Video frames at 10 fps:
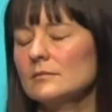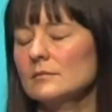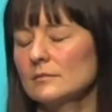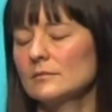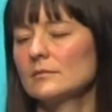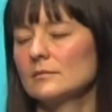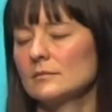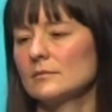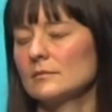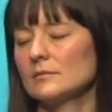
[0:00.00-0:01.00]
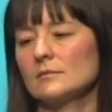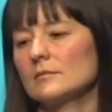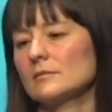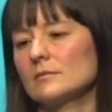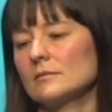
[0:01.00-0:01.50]

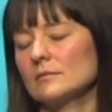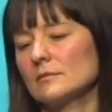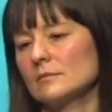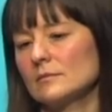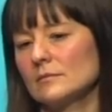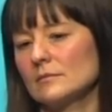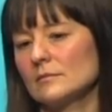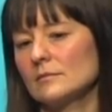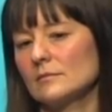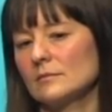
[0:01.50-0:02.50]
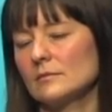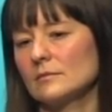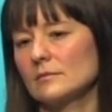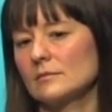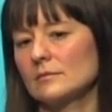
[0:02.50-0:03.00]

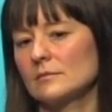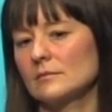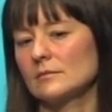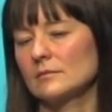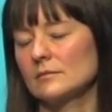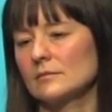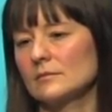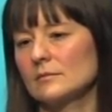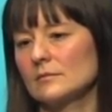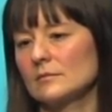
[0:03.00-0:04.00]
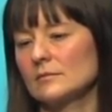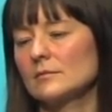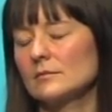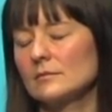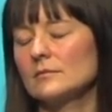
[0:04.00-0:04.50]

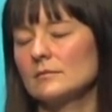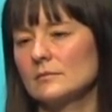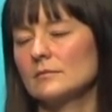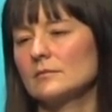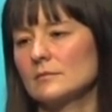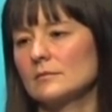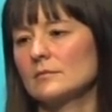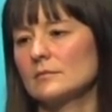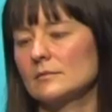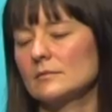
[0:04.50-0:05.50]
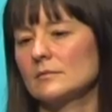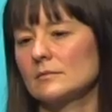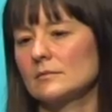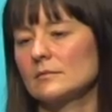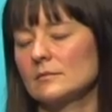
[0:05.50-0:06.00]

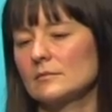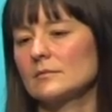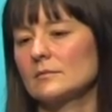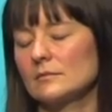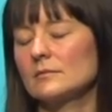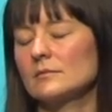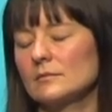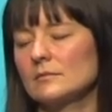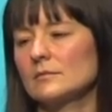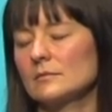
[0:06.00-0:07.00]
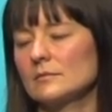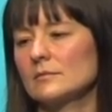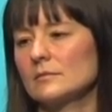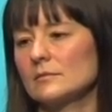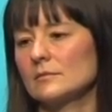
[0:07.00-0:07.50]

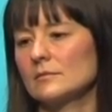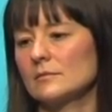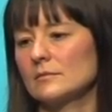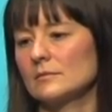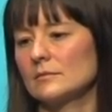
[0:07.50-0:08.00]
This person isn't speaking.